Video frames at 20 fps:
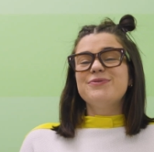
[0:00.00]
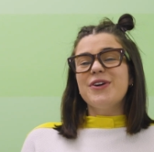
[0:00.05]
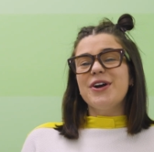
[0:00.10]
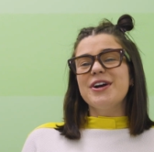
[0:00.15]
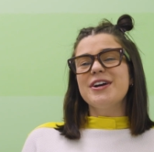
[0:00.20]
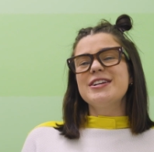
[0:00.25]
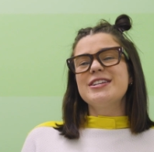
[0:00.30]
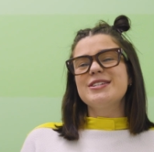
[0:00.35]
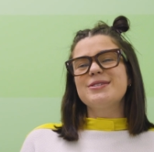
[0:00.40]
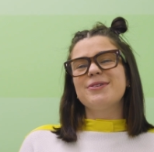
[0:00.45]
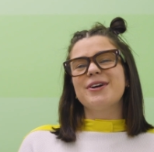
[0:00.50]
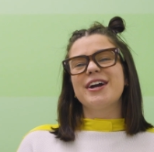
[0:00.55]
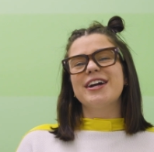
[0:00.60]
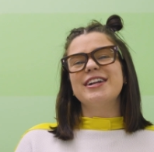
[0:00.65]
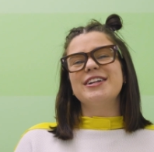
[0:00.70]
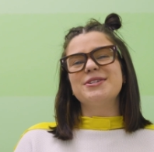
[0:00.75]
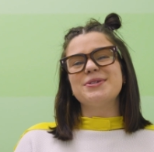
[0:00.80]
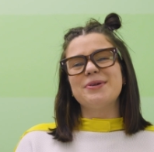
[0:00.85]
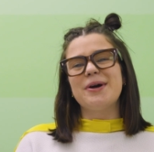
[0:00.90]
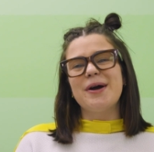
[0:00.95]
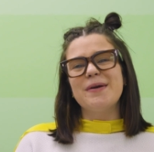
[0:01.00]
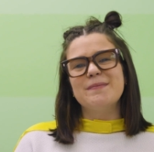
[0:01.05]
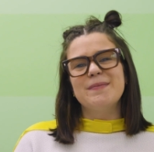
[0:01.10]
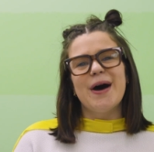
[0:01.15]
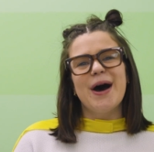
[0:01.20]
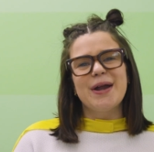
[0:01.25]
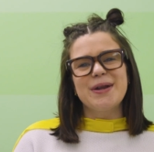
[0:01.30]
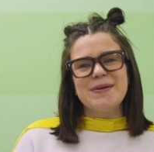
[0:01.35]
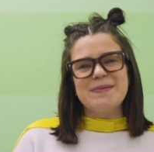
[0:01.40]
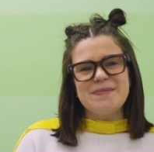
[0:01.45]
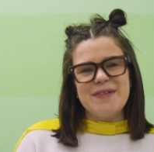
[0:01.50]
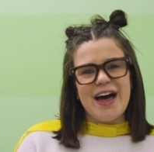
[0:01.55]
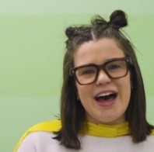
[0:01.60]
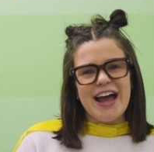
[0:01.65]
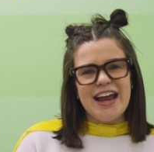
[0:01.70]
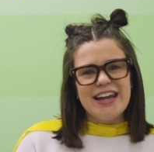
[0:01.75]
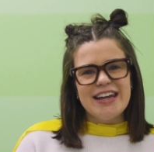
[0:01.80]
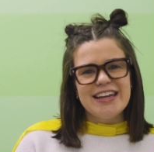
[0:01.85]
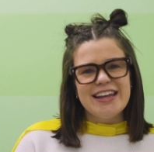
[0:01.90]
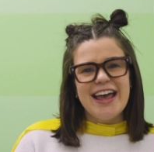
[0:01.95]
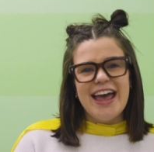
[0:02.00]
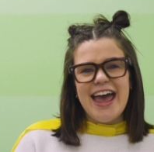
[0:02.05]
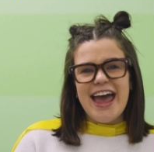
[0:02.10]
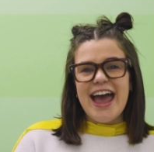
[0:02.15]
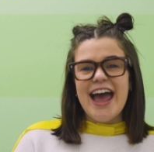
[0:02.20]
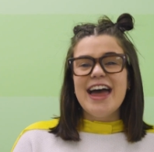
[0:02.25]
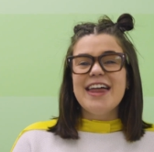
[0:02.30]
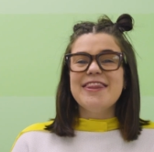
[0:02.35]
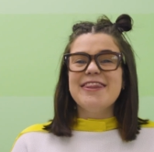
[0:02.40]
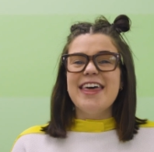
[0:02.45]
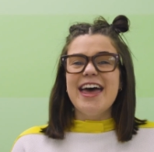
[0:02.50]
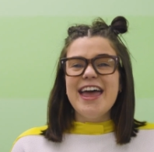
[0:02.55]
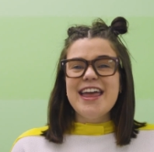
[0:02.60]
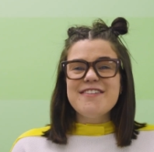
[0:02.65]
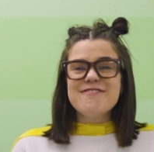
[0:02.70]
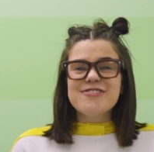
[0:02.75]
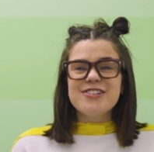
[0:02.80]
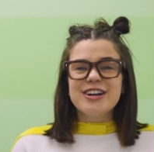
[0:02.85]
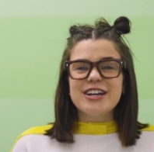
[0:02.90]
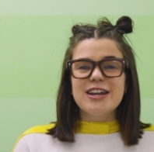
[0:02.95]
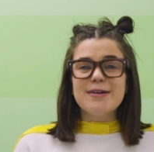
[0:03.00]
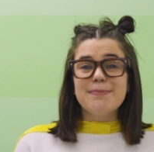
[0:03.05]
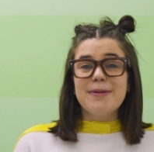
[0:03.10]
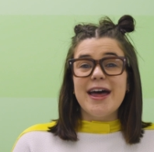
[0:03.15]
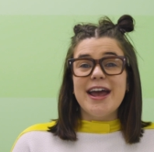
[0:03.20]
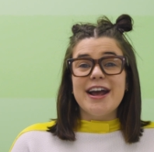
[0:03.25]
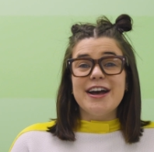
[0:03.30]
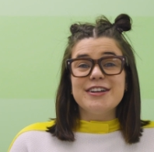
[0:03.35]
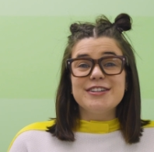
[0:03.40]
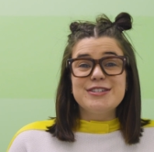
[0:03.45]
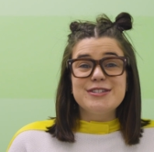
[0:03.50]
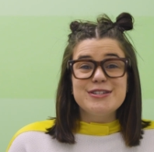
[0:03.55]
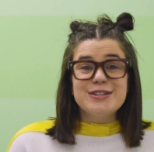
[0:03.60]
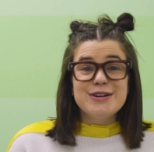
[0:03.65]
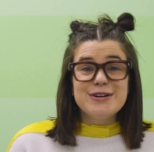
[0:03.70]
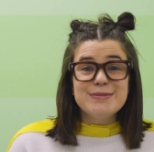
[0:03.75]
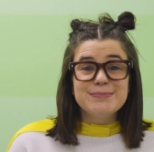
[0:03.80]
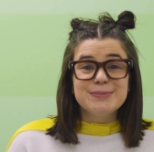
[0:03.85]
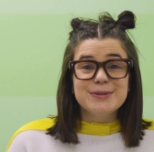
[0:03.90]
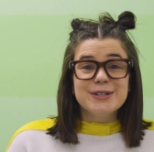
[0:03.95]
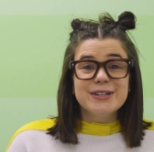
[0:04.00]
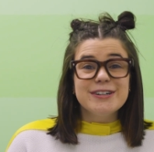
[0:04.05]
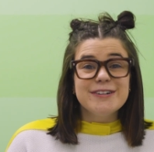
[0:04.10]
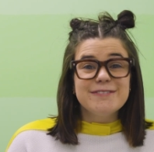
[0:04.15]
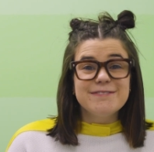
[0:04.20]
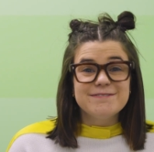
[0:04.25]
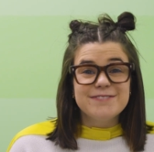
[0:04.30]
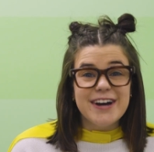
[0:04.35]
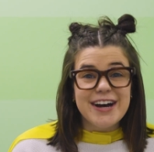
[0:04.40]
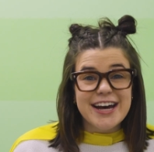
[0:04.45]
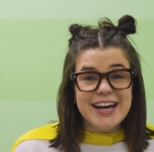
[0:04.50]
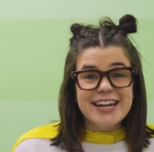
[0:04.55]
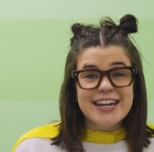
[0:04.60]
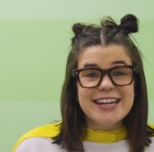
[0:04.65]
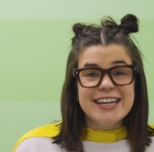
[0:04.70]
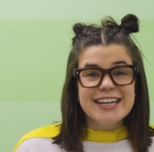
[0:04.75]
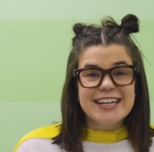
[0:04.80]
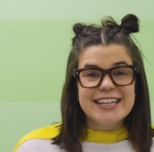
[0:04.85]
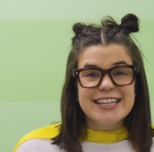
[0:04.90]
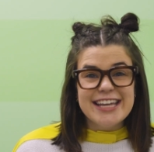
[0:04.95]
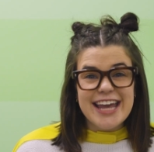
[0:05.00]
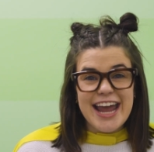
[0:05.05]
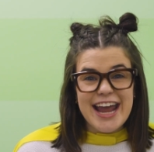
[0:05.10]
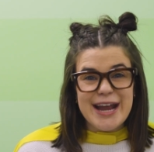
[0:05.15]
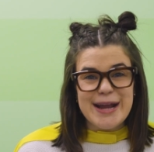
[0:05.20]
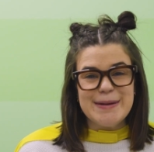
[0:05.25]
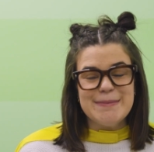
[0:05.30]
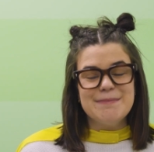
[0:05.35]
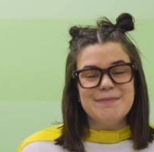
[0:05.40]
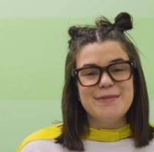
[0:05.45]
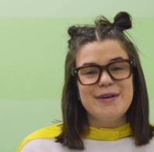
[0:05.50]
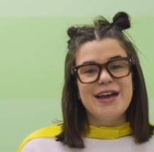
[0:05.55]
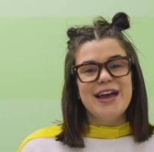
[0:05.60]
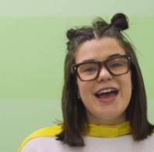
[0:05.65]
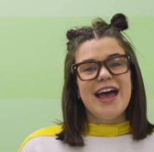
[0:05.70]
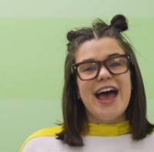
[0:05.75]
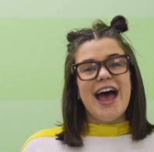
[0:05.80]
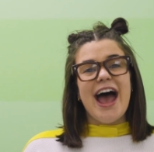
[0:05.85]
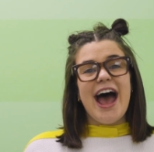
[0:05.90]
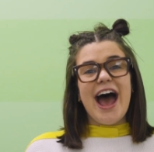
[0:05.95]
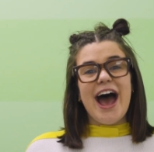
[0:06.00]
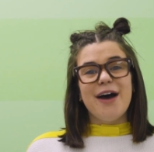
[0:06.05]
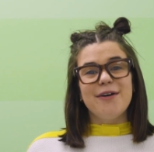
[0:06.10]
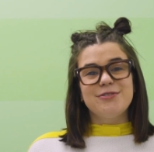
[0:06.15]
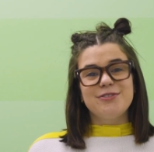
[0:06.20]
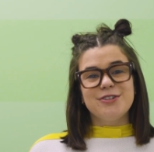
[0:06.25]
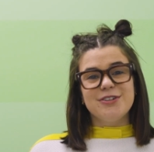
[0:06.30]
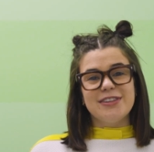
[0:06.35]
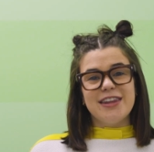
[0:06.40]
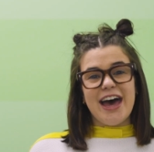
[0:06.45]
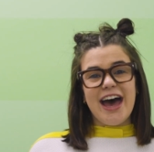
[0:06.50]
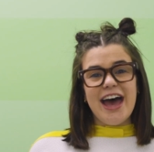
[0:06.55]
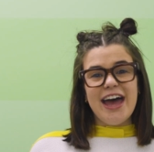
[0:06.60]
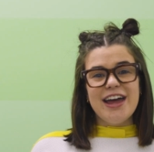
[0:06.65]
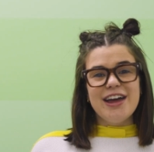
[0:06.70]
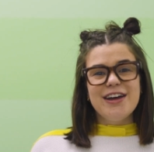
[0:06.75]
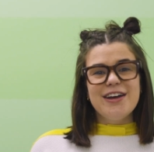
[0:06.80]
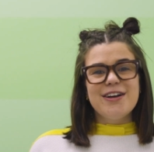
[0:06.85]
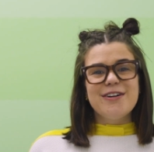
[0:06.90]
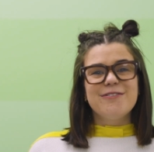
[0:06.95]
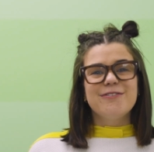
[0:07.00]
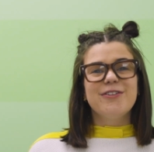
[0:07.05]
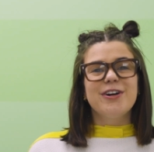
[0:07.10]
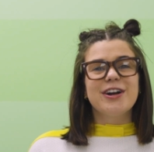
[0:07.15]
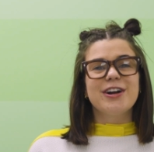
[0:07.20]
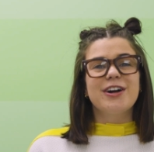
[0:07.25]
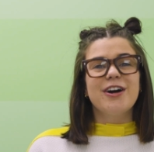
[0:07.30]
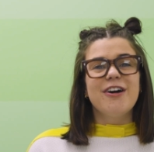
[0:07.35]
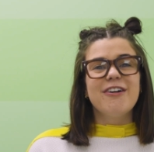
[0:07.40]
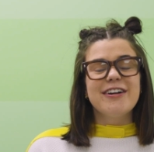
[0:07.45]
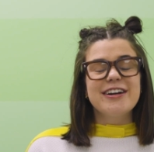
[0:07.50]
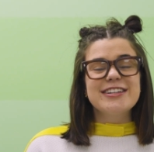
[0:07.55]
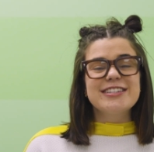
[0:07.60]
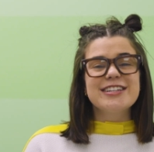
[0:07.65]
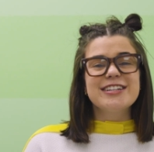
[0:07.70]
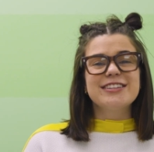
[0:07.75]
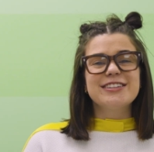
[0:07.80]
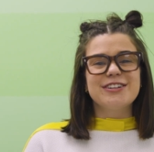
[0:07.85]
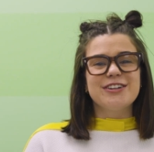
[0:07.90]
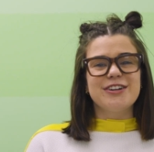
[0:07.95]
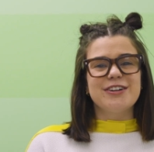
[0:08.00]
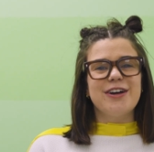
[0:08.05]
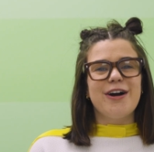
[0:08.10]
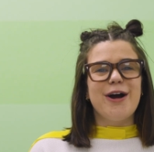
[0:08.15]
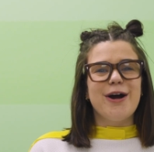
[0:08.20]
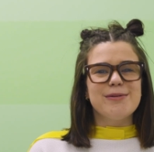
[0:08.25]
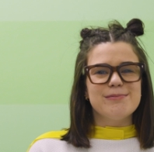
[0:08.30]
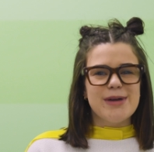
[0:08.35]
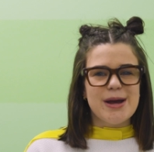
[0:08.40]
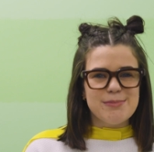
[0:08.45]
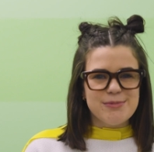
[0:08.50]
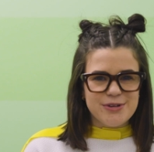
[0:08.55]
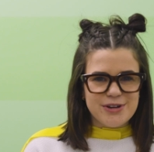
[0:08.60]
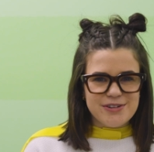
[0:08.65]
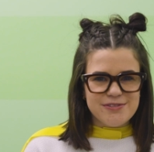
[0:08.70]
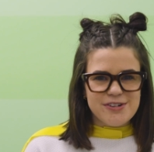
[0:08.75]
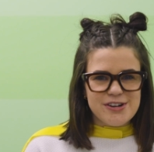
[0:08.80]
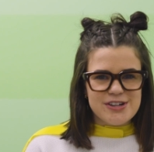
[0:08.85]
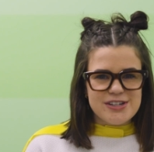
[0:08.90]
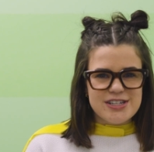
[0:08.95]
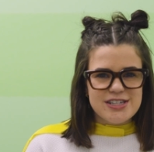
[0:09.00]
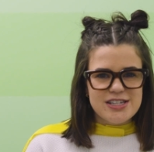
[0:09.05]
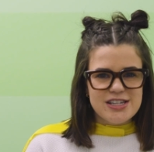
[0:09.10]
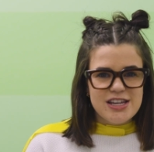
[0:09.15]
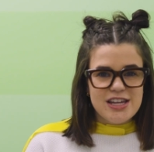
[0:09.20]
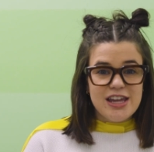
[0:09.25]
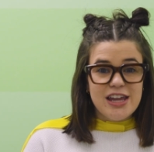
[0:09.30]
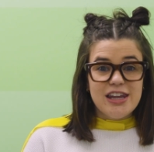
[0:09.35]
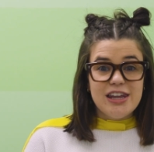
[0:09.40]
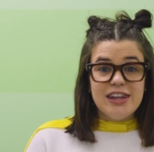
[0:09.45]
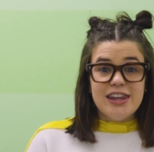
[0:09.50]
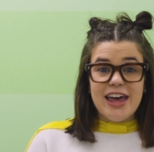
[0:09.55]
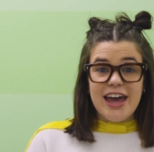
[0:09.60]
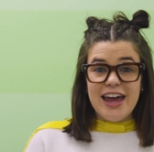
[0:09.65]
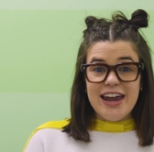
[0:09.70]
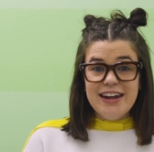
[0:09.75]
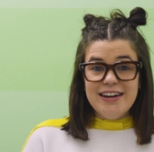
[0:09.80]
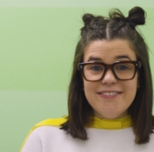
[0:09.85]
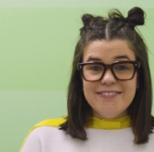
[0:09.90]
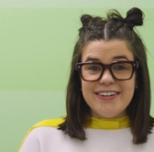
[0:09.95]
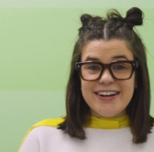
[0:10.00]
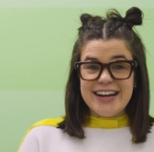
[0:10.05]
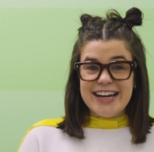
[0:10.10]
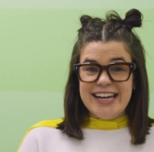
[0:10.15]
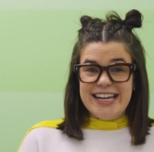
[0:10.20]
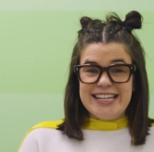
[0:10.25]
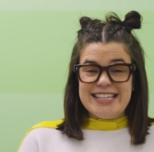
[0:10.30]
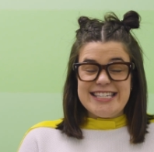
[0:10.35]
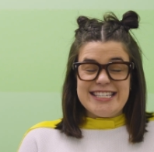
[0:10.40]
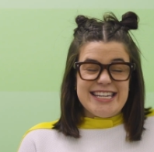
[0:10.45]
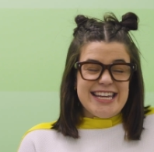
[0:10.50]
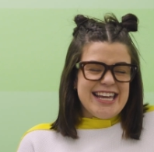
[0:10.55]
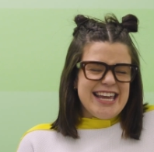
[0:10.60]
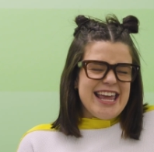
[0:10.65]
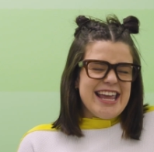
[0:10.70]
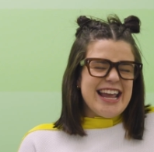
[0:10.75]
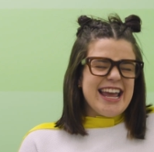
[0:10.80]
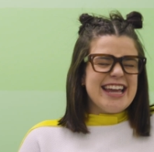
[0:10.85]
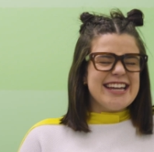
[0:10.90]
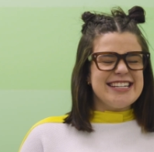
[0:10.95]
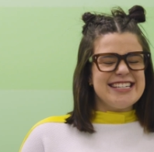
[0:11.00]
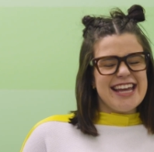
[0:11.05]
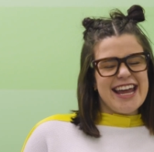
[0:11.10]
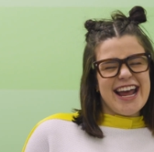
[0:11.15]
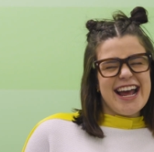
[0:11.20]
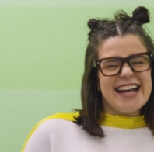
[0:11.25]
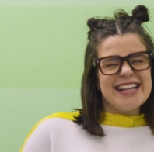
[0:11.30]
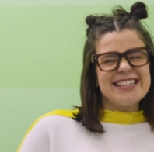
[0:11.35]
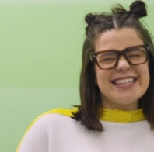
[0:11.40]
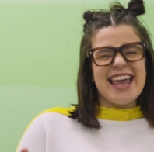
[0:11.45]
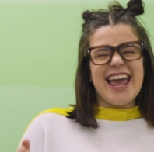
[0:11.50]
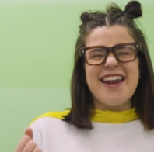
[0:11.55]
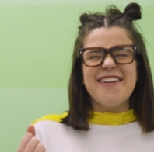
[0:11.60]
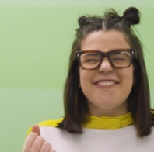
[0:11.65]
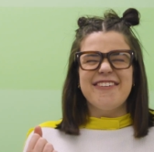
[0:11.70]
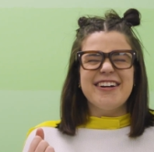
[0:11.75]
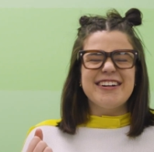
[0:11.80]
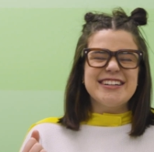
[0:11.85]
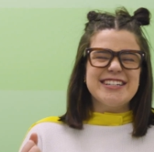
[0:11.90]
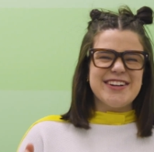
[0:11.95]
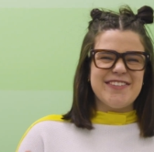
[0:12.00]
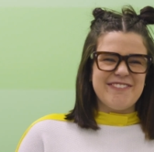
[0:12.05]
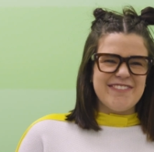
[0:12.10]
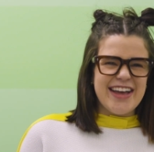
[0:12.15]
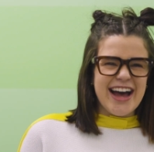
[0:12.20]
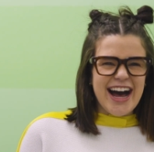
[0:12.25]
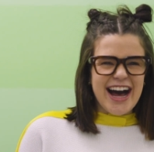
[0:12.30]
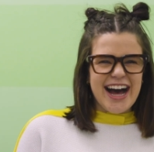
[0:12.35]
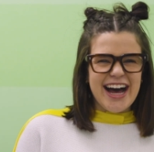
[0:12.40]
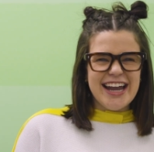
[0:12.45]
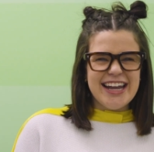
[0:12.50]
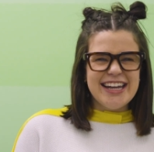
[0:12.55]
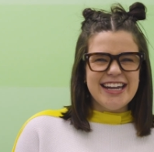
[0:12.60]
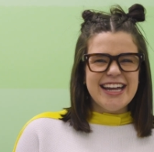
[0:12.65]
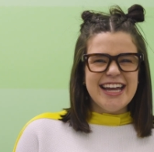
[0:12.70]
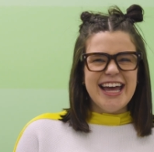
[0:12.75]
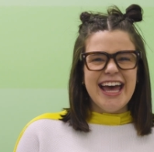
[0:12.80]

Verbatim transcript: First, we're going to do our bottom line and then we're going to play a super fun game. After that, we're going to learn our memory verse. Then we're going to sing and dance and worship God